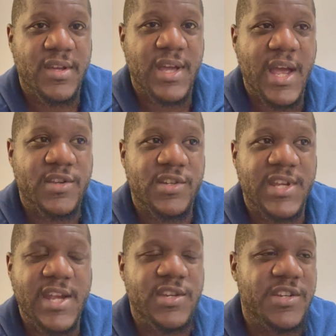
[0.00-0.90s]
and just
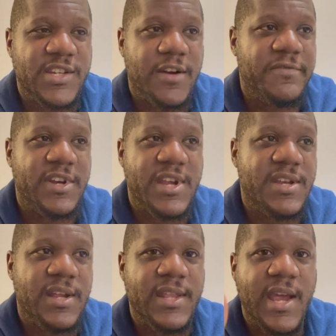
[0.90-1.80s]
say to yourself at the end
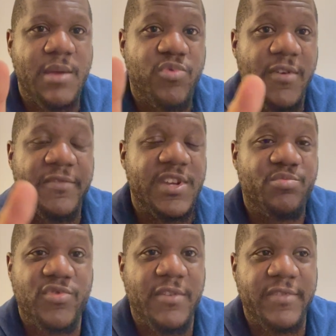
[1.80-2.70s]
of the day, profit is
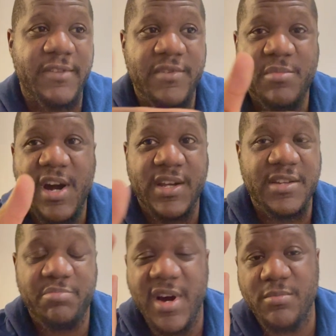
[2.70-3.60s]
profit. If the
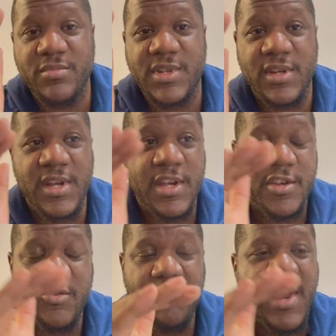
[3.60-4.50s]
market's pumped,
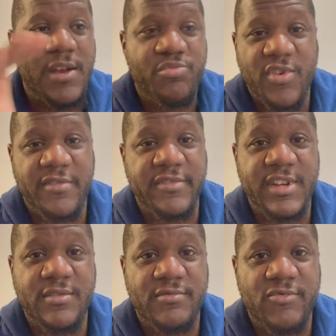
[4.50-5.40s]
you made a profit,
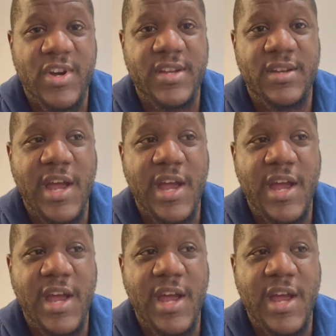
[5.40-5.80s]
right?